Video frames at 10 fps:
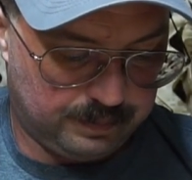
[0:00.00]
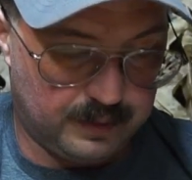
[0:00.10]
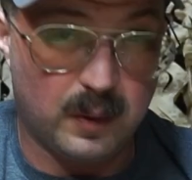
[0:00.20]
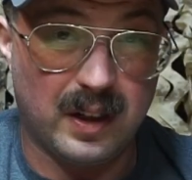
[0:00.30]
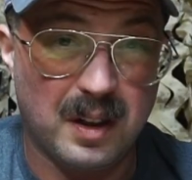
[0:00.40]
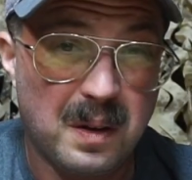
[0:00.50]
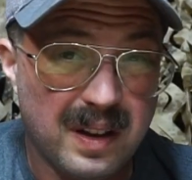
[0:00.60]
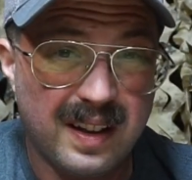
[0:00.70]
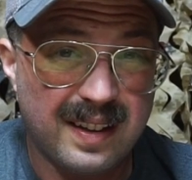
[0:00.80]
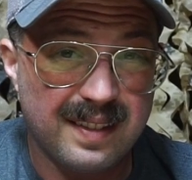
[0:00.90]
You know what I don't
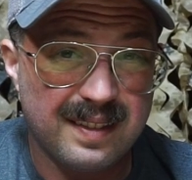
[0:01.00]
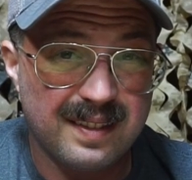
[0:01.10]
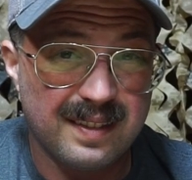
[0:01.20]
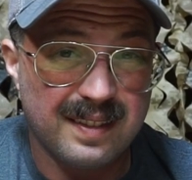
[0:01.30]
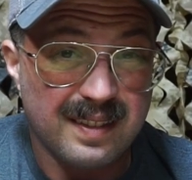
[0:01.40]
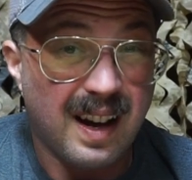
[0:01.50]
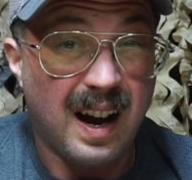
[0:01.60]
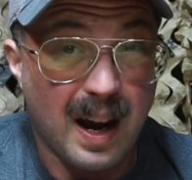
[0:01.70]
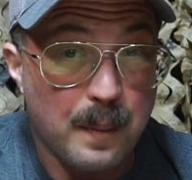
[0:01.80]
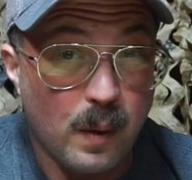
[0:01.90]
like?
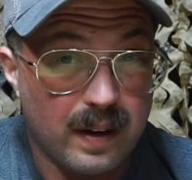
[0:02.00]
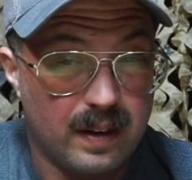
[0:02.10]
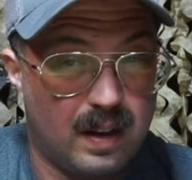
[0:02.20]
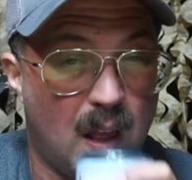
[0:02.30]
High point.